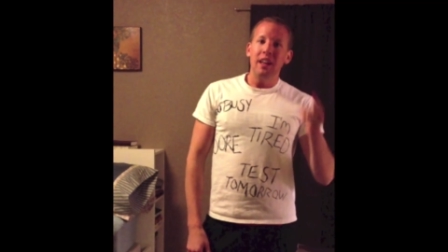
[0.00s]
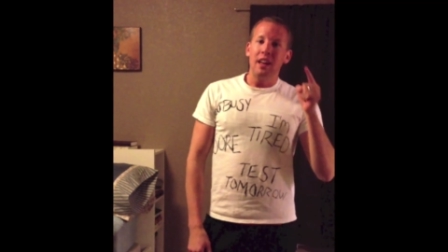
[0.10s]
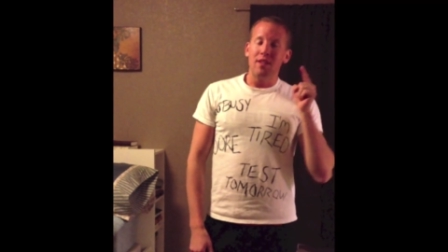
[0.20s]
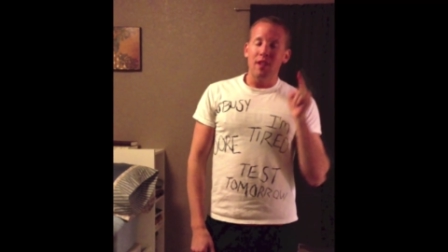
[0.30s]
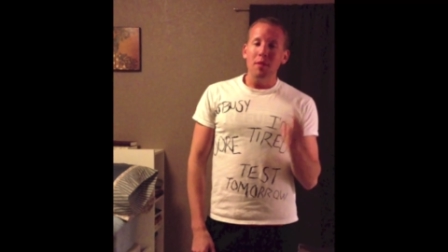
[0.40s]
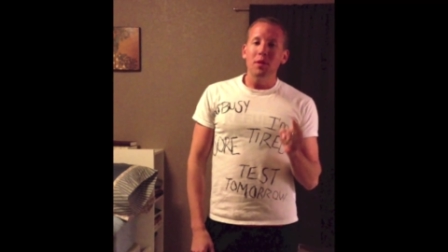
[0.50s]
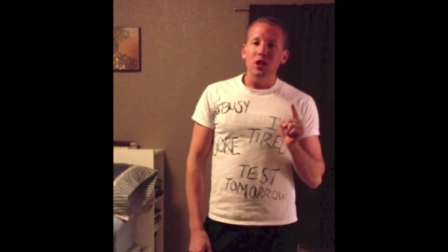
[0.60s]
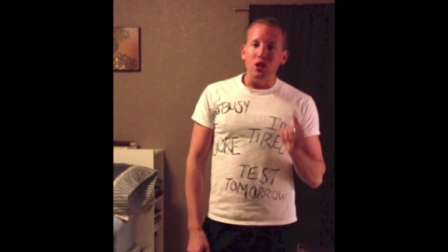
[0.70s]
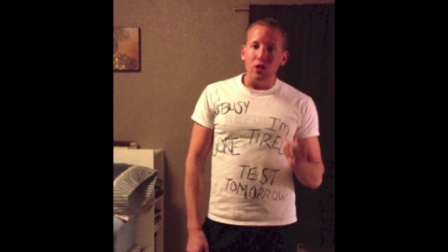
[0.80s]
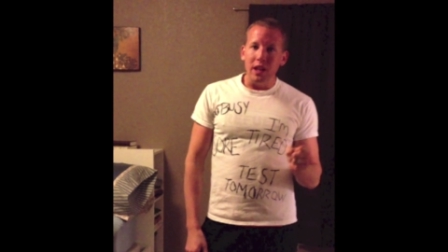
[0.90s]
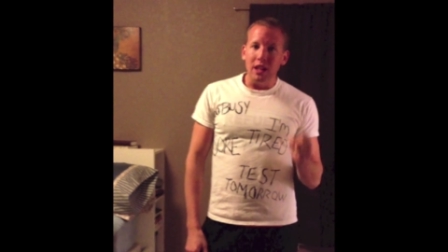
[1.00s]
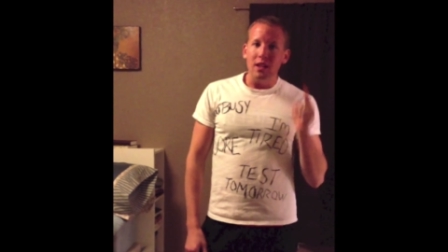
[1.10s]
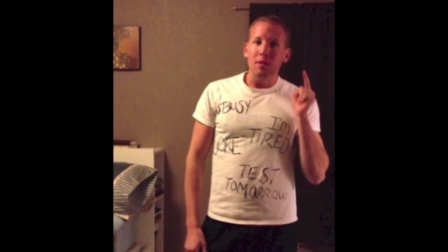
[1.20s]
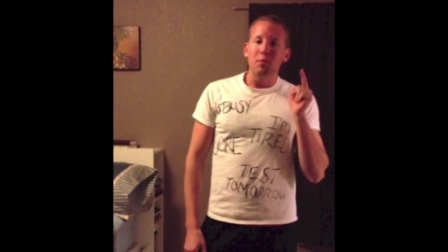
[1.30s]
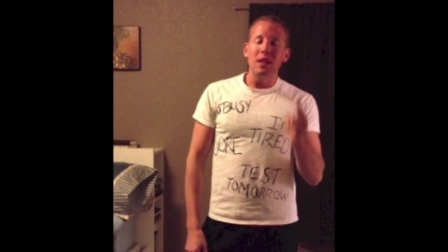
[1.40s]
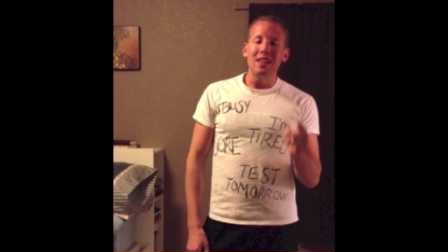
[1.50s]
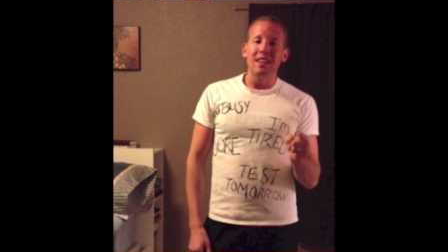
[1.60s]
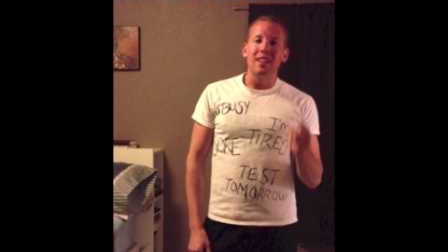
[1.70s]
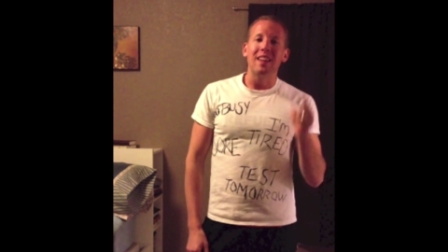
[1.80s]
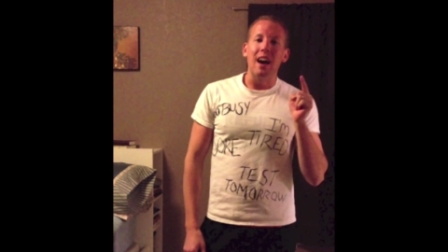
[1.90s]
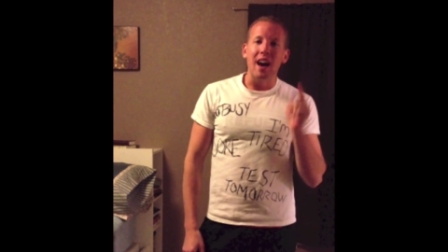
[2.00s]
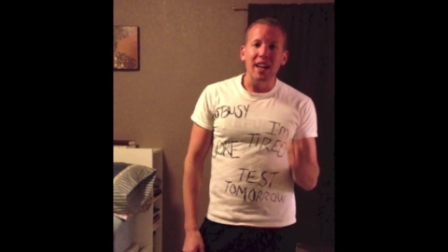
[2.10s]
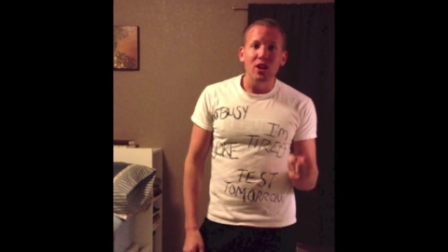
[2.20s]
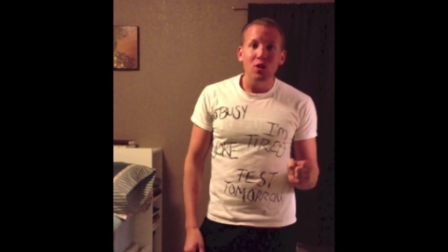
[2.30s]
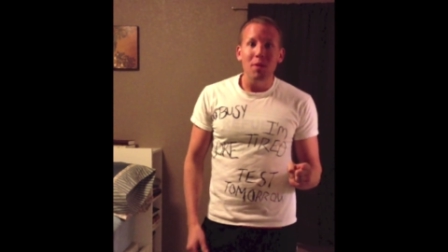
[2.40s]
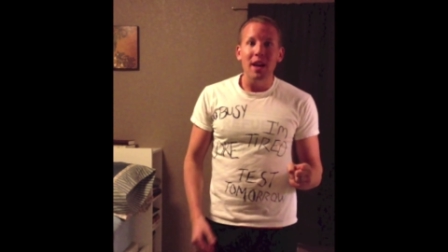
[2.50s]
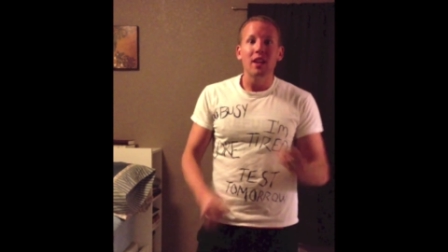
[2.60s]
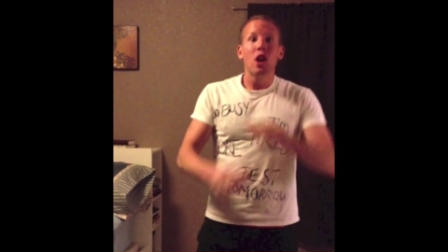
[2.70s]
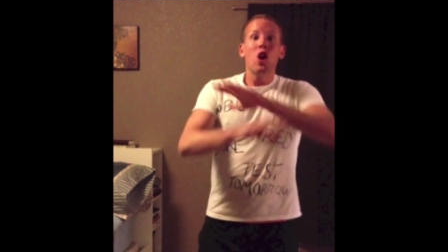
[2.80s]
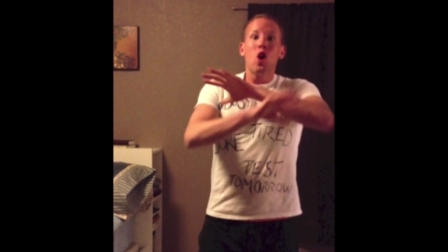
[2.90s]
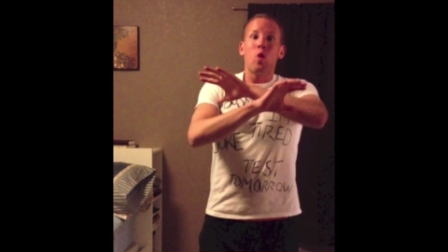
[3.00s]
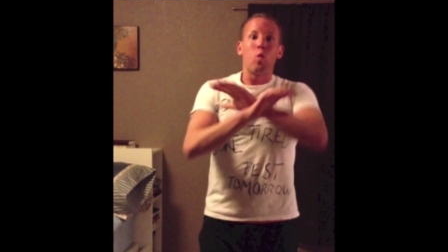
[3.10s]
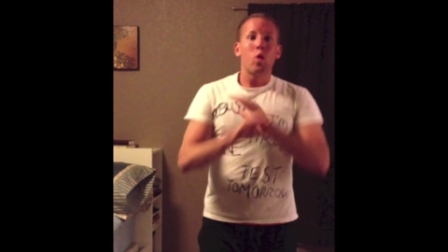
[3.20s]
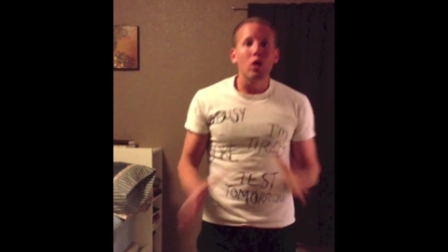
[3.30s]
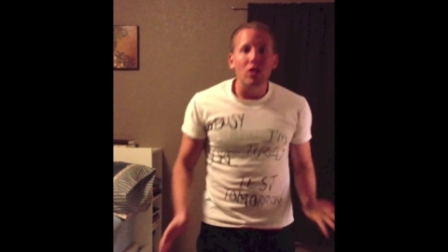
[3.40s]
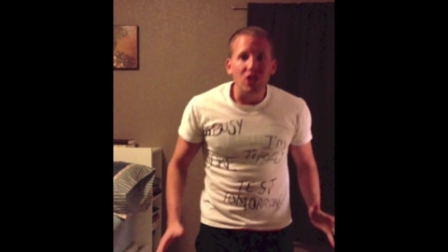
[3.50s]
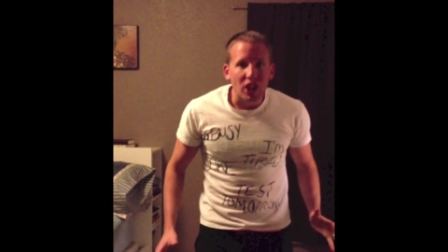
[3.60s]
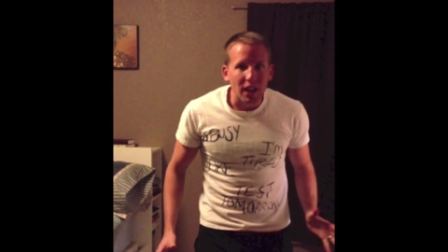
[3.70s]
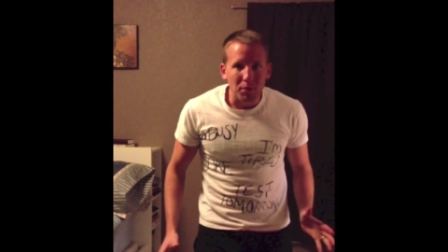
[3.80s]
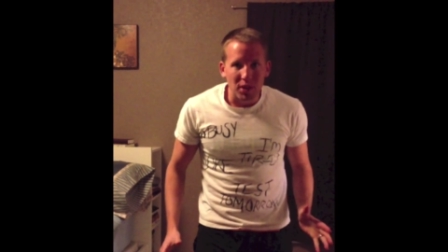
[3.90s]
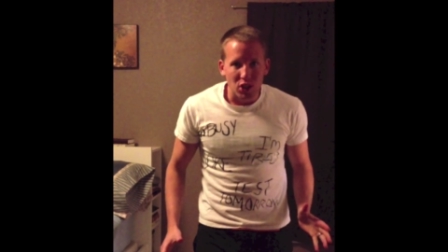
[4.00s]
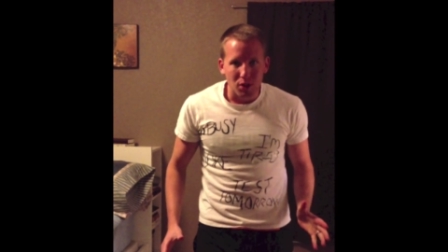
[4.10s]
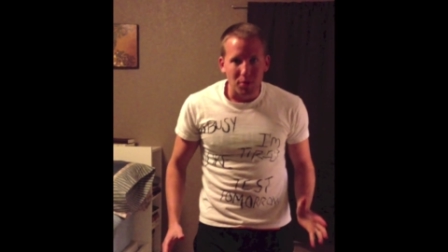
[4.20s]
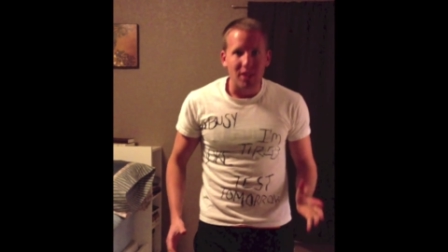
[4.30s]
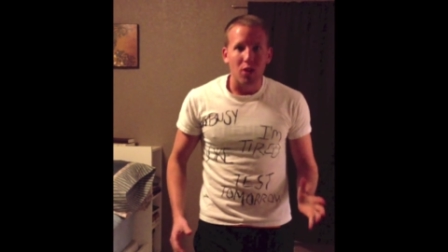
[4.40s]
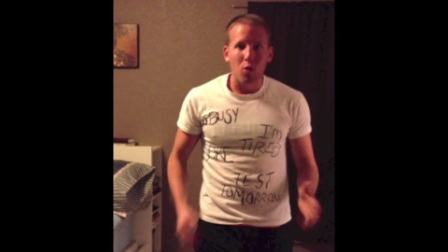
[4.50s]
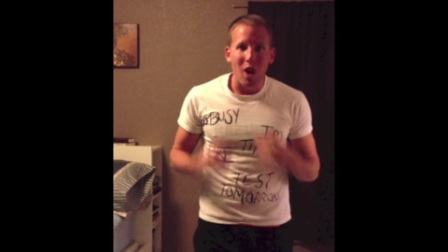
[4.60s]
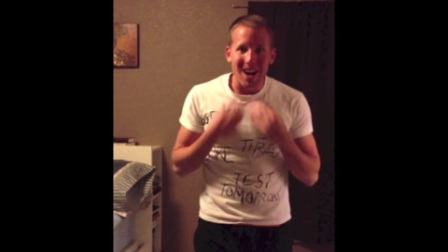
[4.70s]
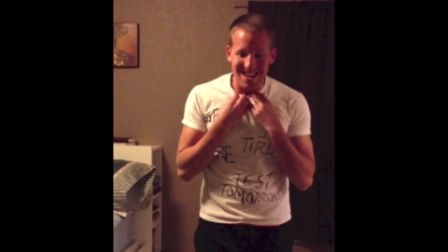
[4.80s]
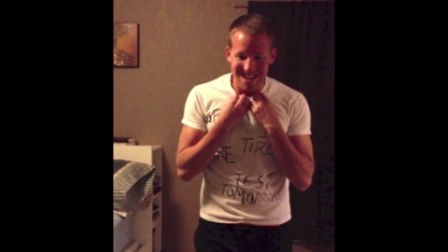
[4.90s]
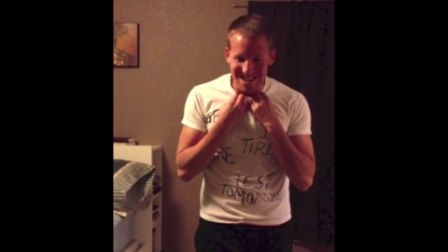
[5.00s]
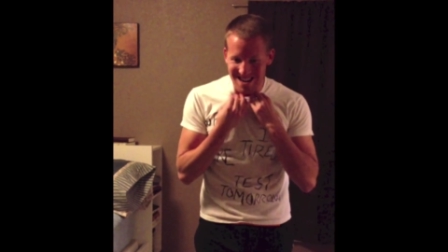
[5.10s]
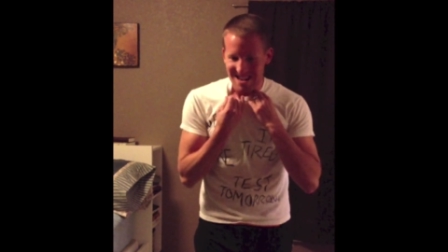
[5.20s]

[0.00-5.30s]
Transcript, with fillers: If I'm going to train and compete in the Ironman World Championships in Hawaii,